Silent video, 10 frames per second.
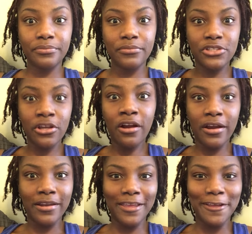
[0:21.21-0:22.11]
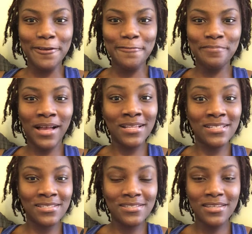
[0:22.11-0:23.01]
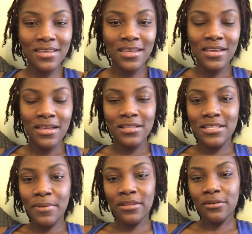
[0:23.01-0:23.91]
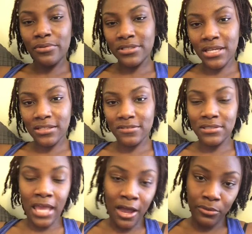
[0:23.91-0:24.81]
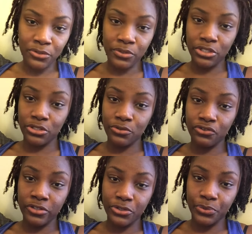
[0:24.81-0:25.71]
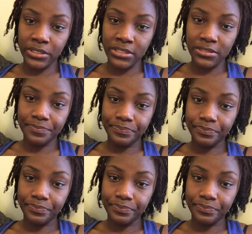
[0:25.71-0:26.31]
starting him i just did my little protective style which was the two strand twist